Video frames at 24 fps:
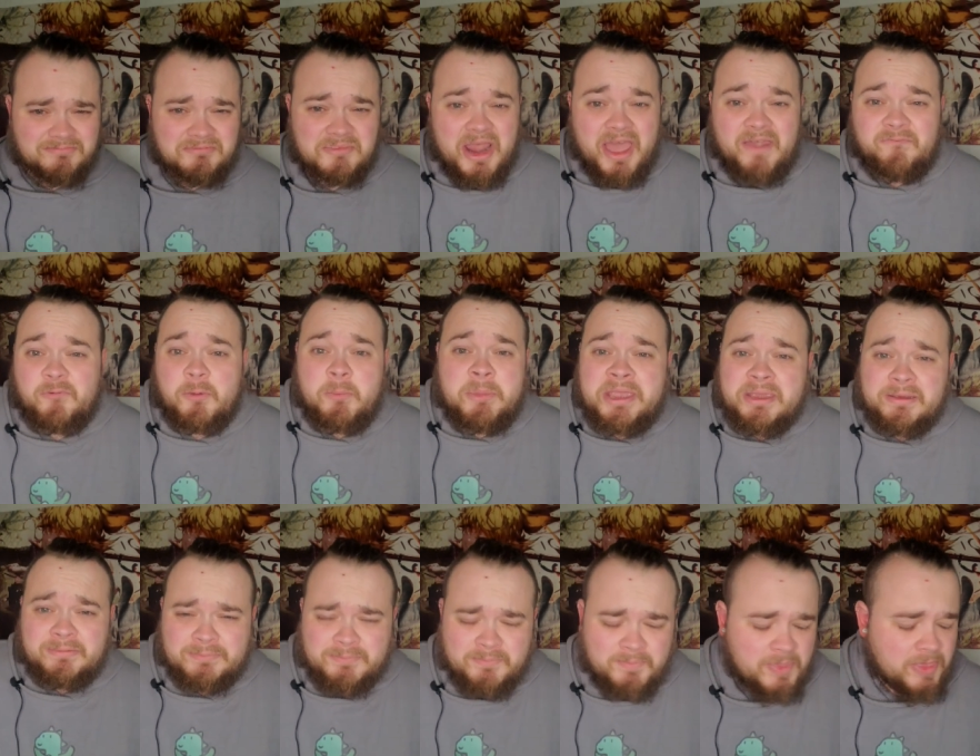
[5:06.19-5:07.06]
not for
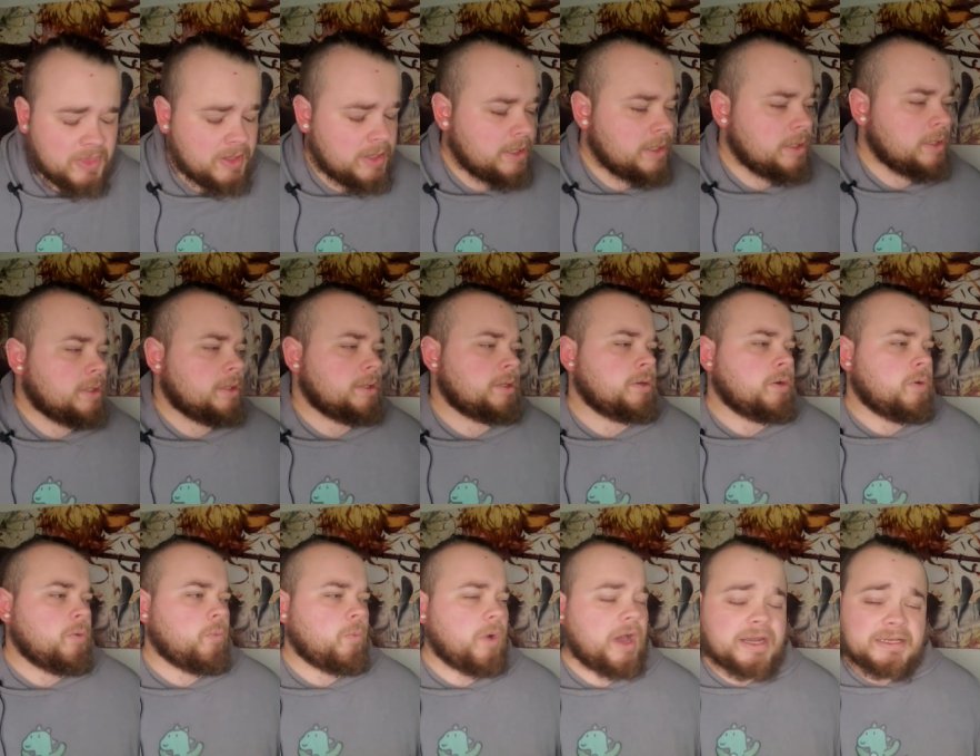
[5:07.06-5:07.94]
me.
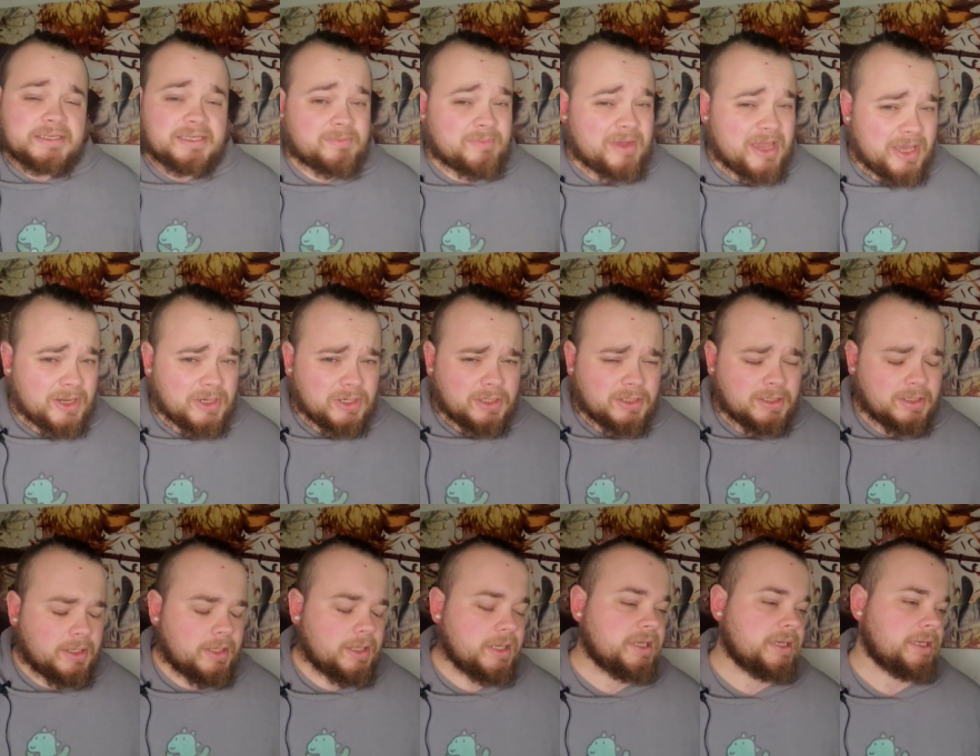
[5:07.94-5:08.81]
Why does it matter?